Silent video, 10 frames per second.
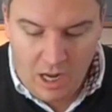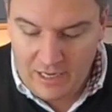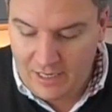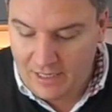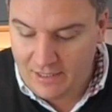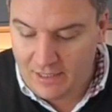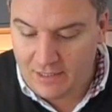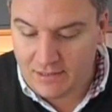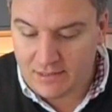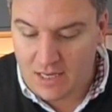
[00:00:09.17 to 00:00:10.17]
It
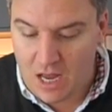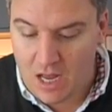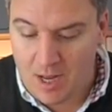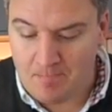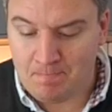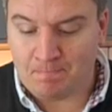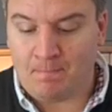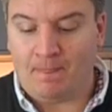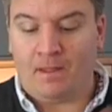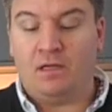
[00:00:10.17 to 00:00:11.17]
is
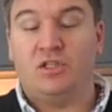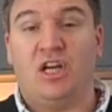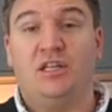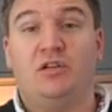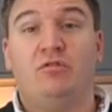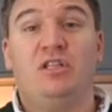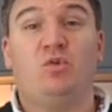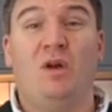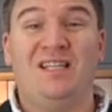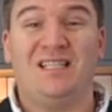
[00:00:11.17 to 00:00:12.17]
January
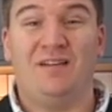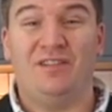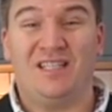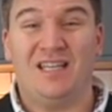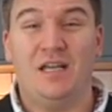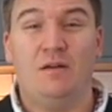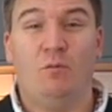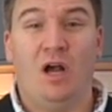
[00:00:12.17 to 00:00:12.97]
2017.